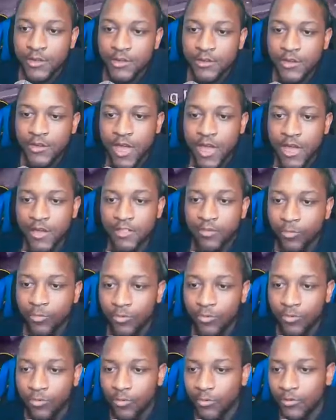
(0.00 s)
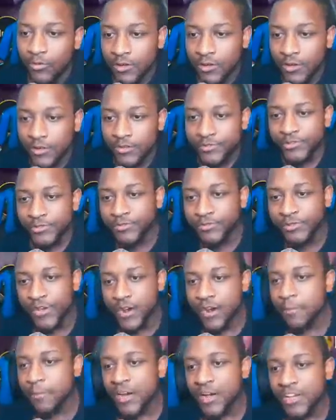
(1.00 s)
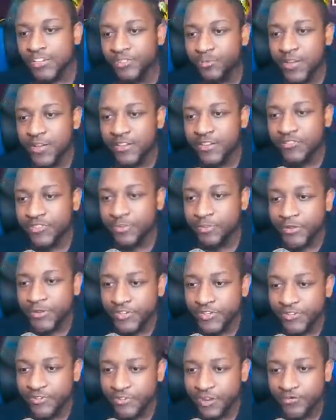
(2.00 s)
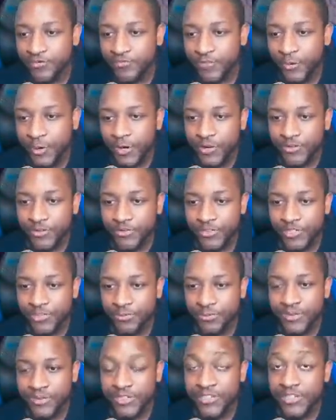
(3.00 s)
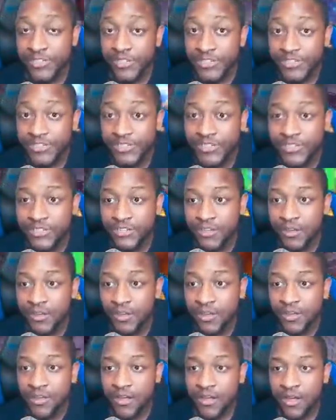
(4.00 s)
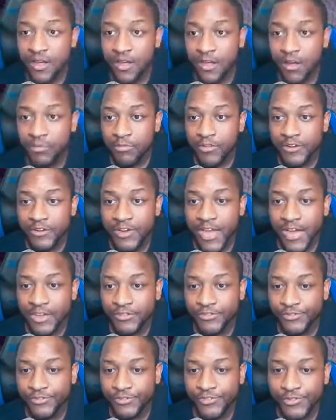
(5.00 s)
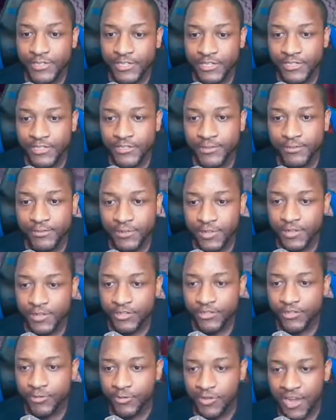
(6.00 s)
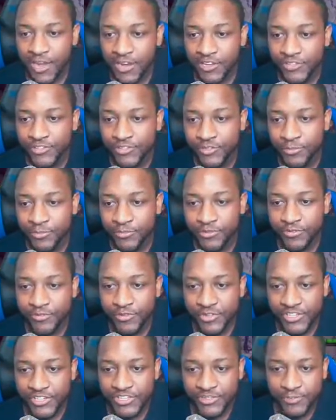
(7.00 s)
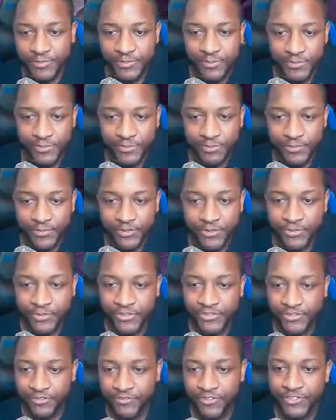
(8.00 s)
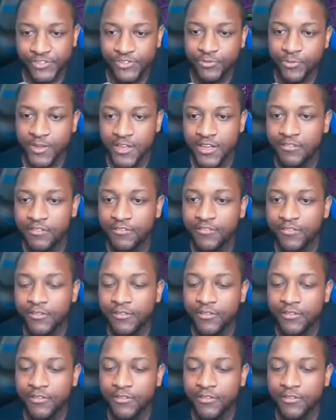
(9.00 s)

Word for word: Now, Doom Tower boss waves are pretty straightforward, usually pretty easy. Um, they're not too tricky. So we kind of zoom through this. Boom, boom, boom. There's the first wave.